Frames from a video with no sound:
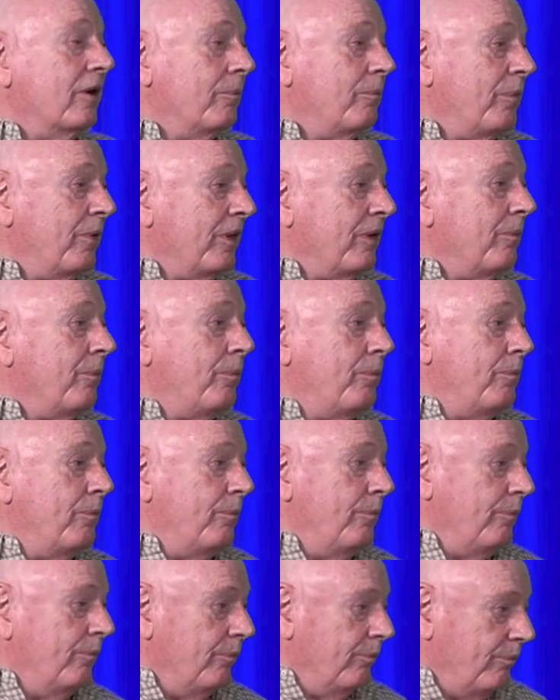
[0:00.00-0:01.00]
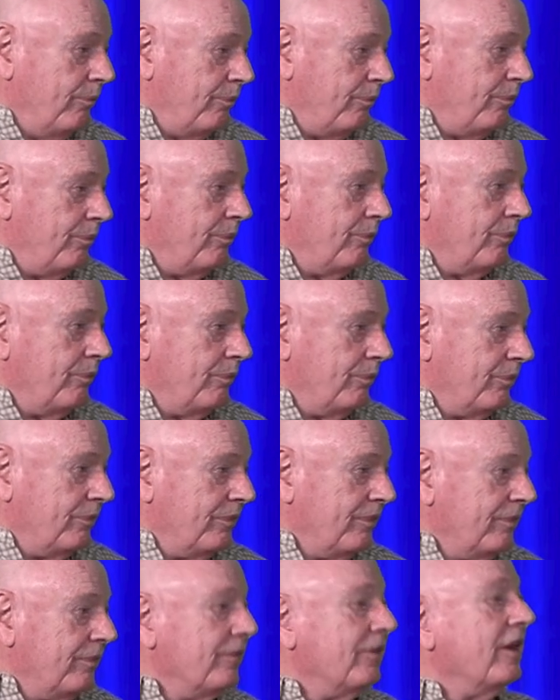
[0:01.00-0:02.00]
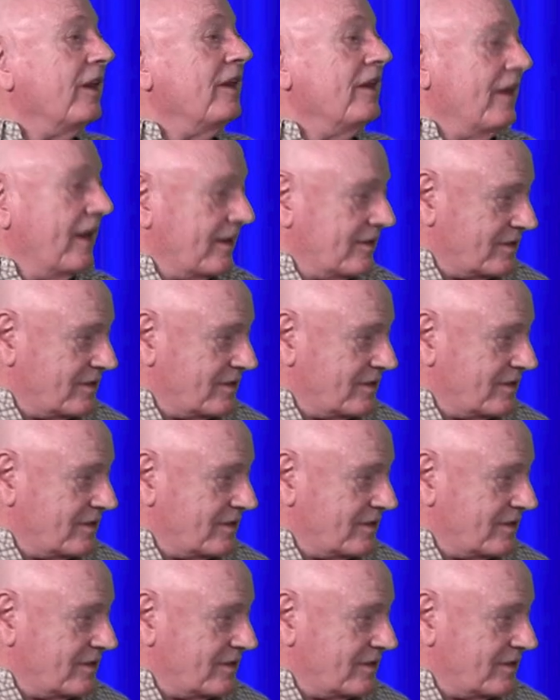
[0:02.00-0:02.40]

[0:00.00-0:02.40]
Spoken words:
But the truths are coming out, so more